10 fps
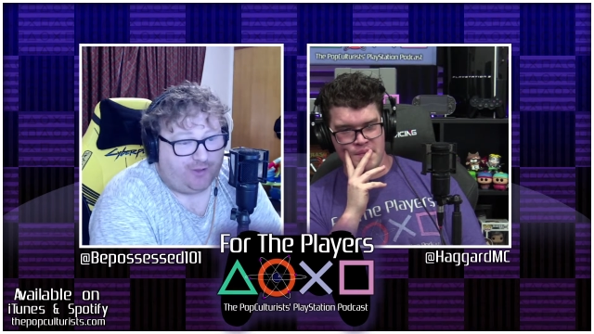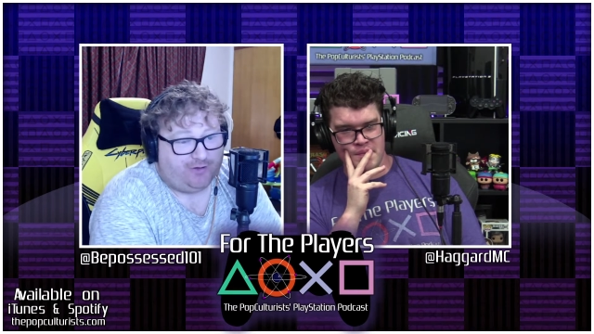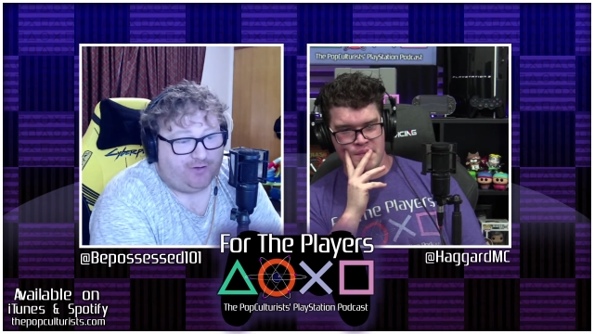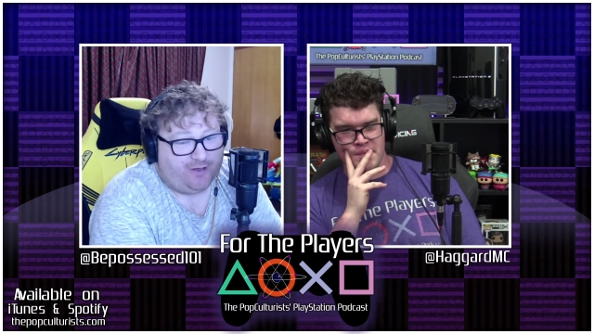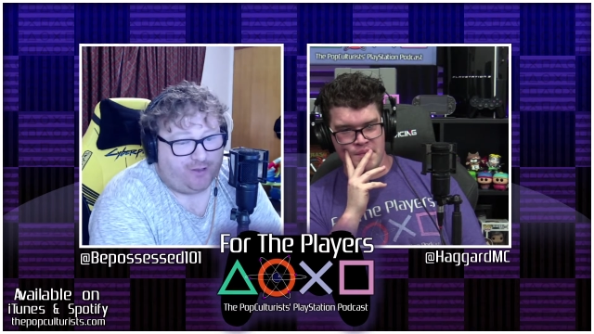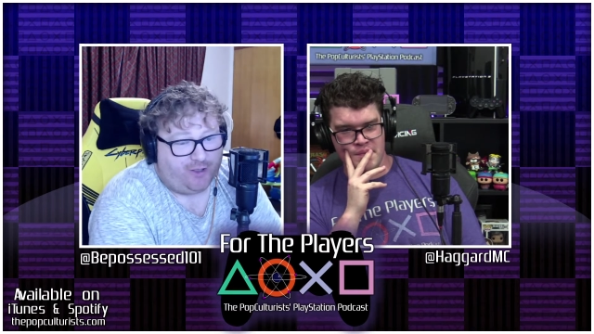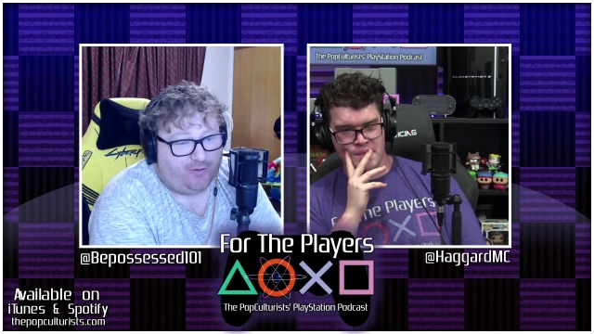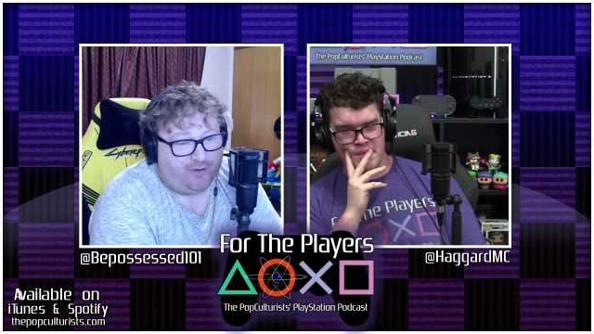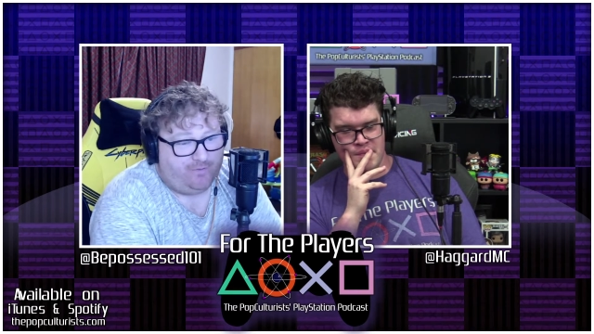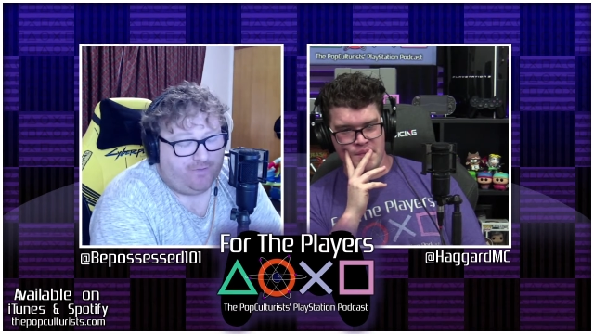Speaker 1: online
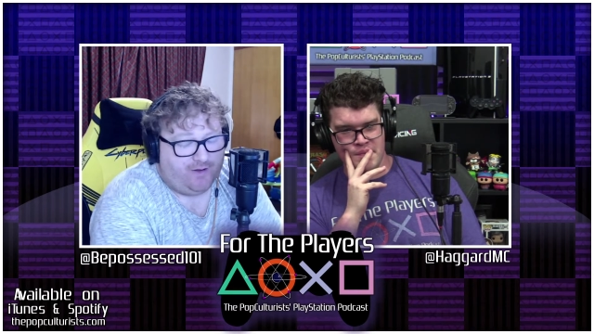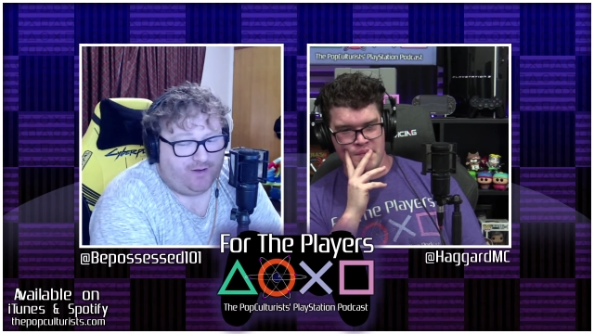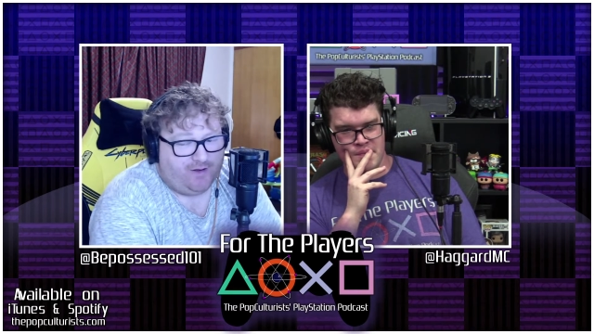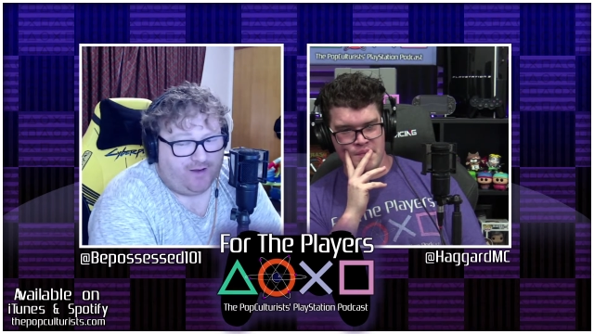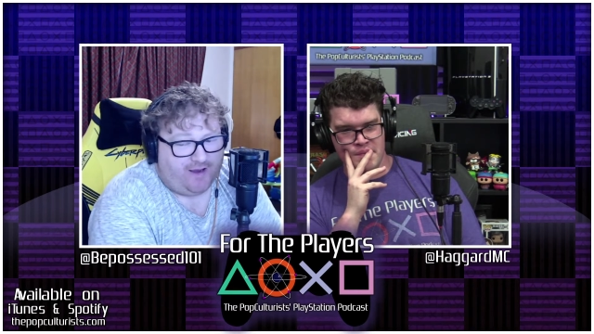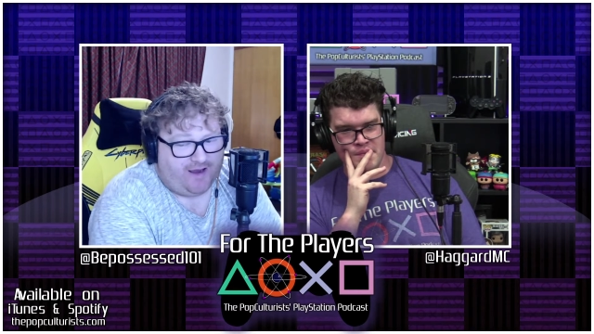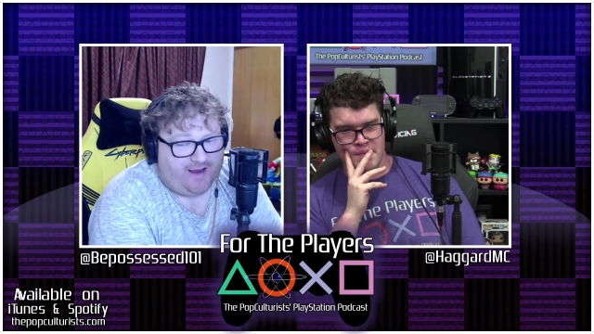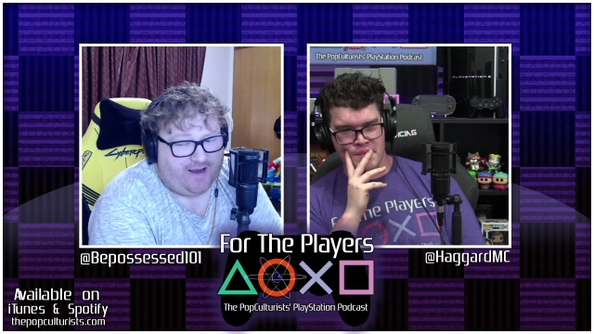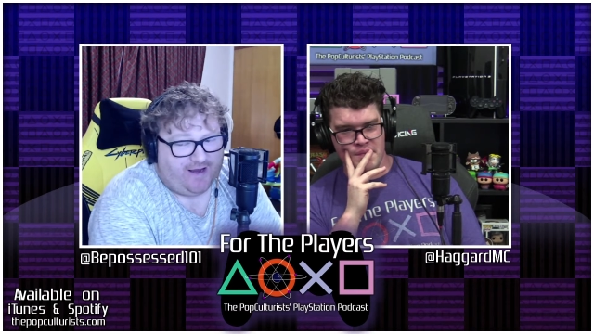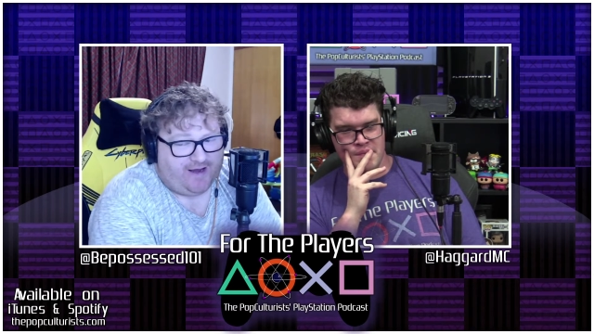co op,
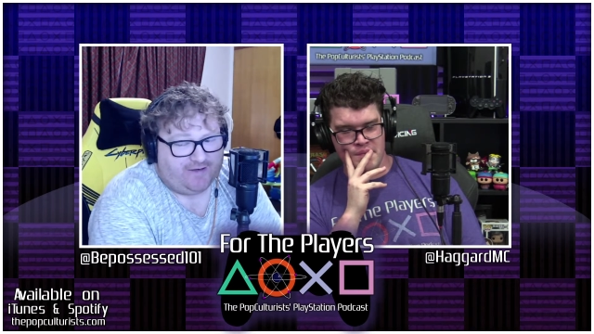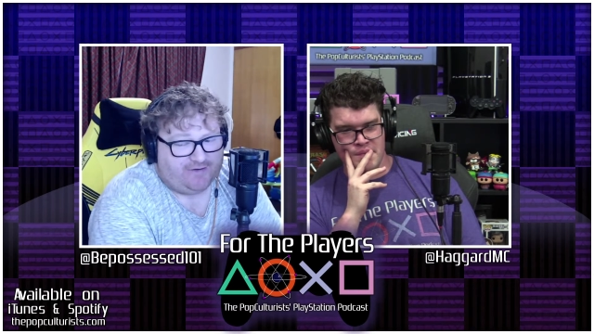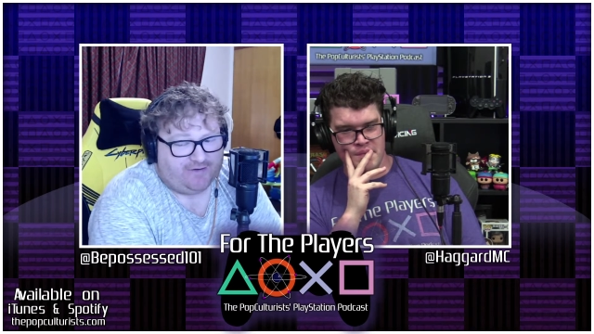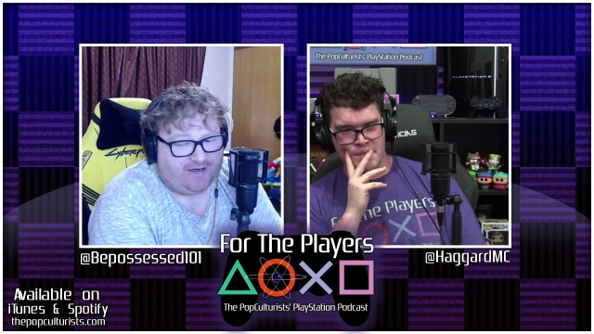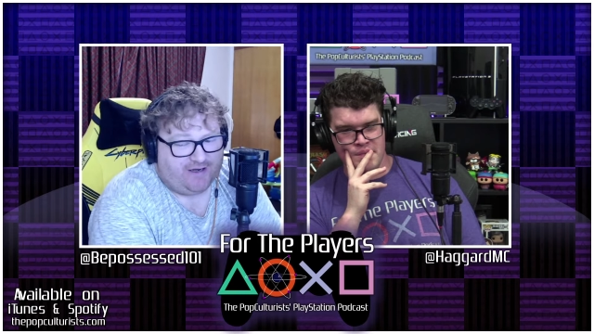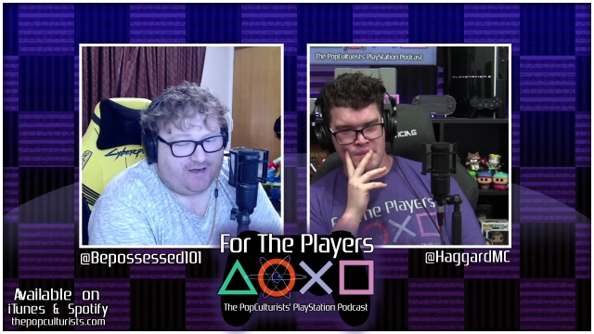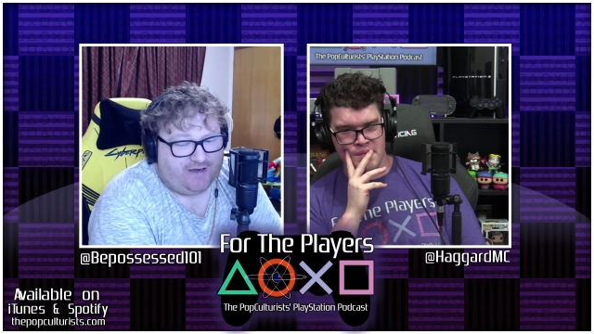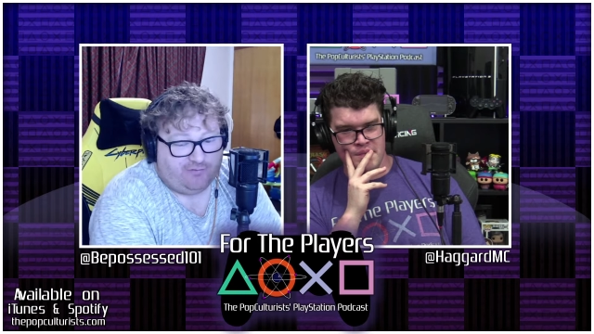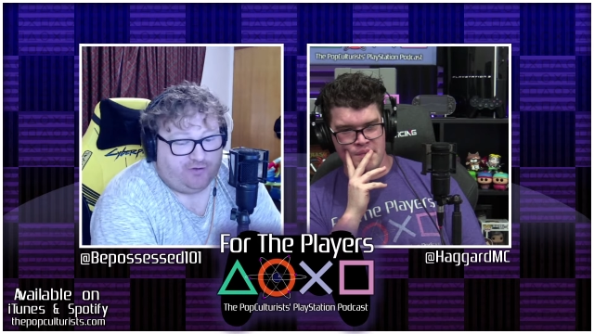and uh,